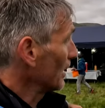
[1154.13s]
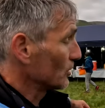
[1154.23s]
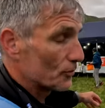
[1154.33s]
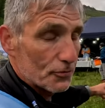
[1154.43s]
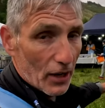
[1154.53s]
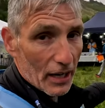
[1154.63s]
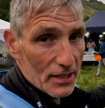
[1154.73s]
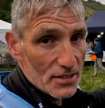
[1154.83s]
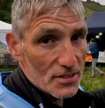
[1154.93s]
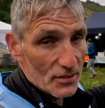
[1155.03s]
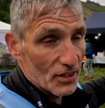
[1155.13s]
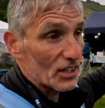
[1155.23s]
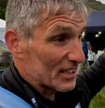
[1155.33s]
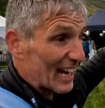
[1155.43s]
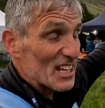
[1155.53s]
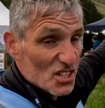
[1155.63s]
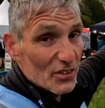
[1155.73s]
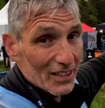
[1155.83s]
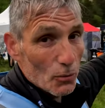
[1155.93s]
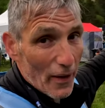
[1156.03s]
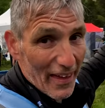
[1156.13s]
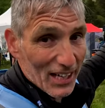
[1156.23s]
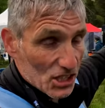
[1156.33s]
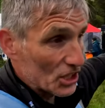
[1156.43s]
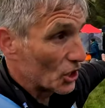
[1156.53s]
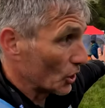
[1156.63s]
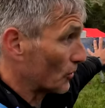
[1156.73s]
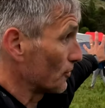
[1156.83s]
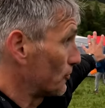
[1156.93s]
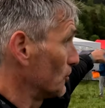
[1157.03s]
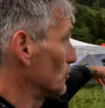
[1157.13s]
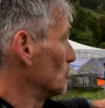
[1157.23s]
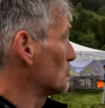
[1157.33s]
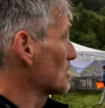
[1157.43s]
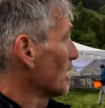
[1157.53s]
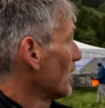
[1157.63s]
You'll find the catering where they actually cook the food,